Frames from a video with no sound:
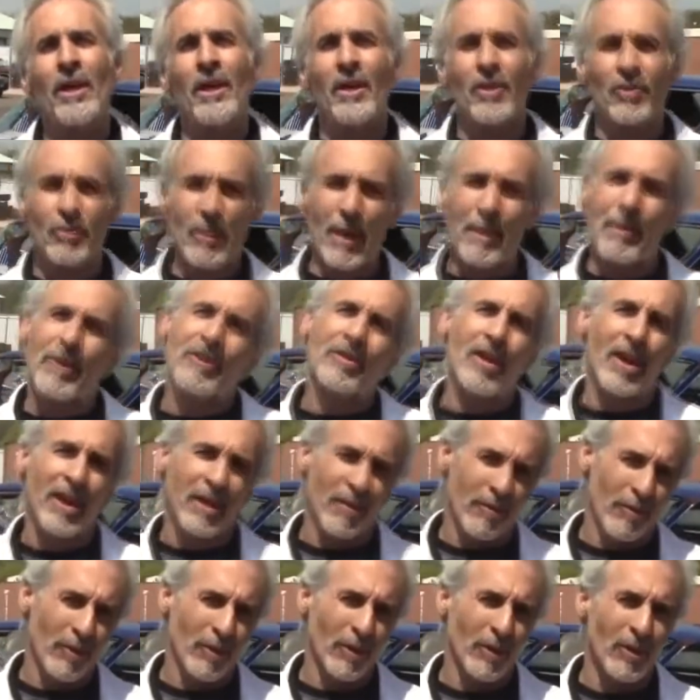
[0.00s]
is maybe take
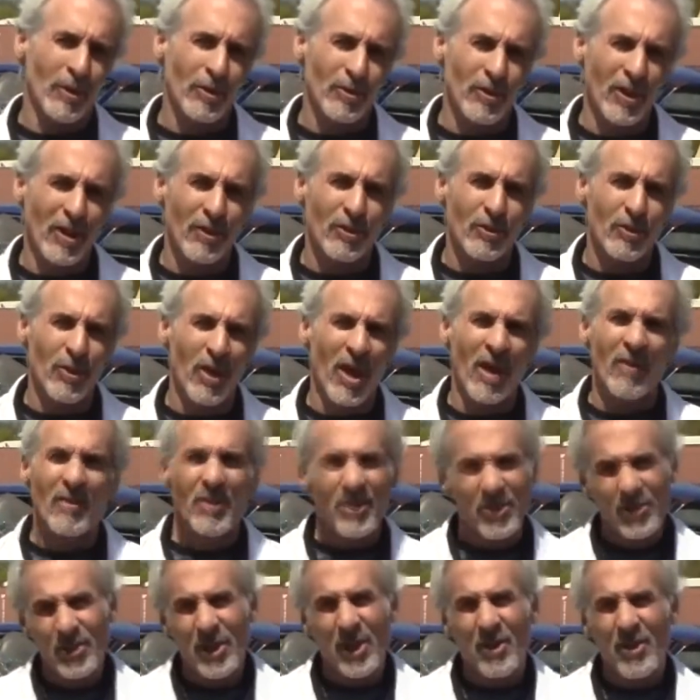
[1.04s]
it for a little test drive.
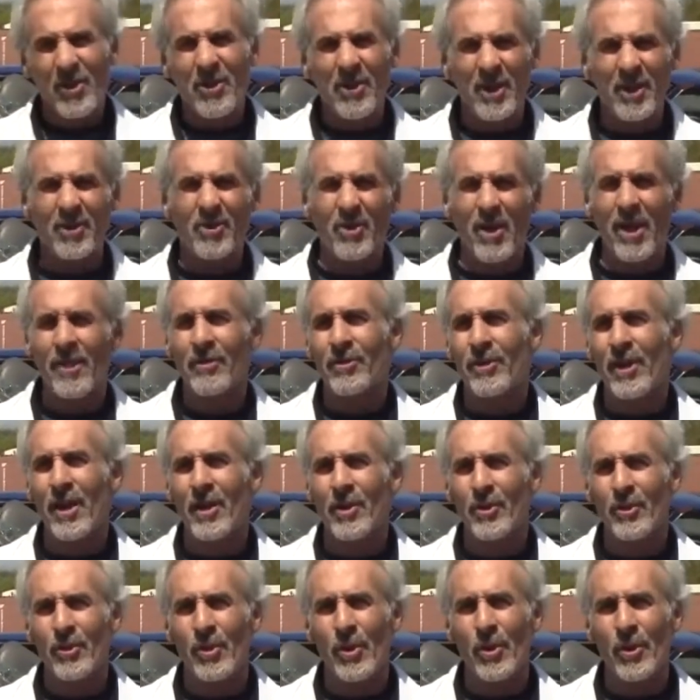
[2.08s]
See how the thing drives
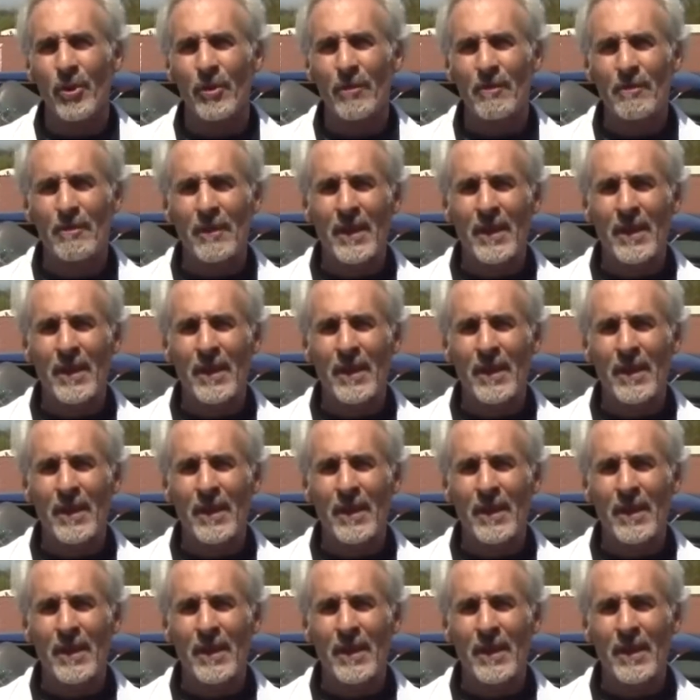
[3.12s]
down the road.